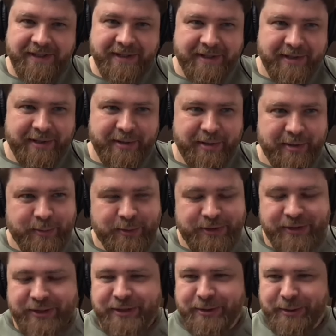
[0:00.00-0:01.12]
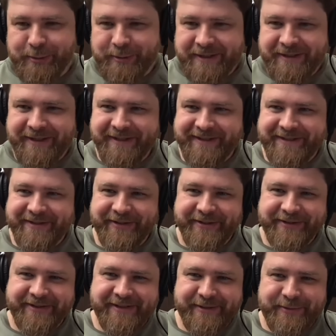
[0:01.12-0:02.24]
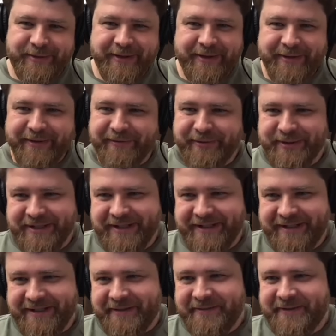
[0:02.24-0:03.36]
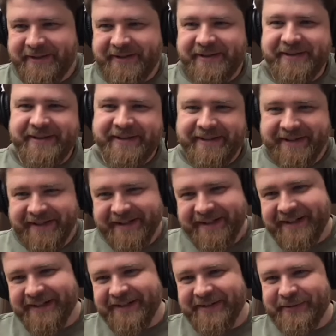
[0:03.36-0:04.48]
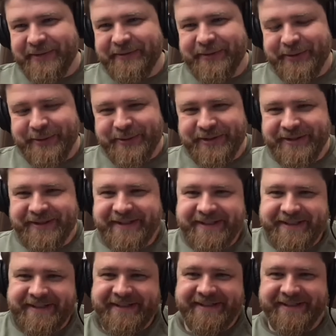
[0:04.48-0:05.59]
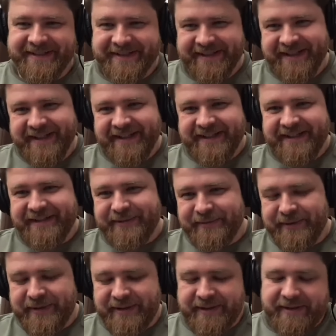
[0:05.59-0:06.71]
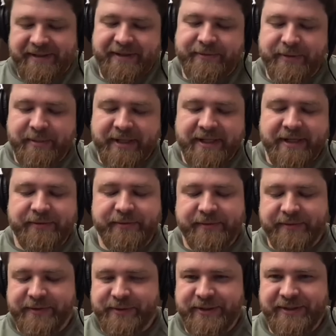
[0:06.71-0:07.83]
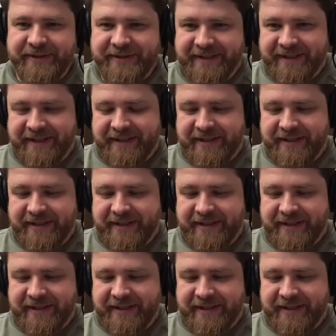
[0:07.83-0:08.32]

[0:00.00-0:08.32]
Yeah, it was not always. It started in 2014 after the revolution of the Euromaidan revolution.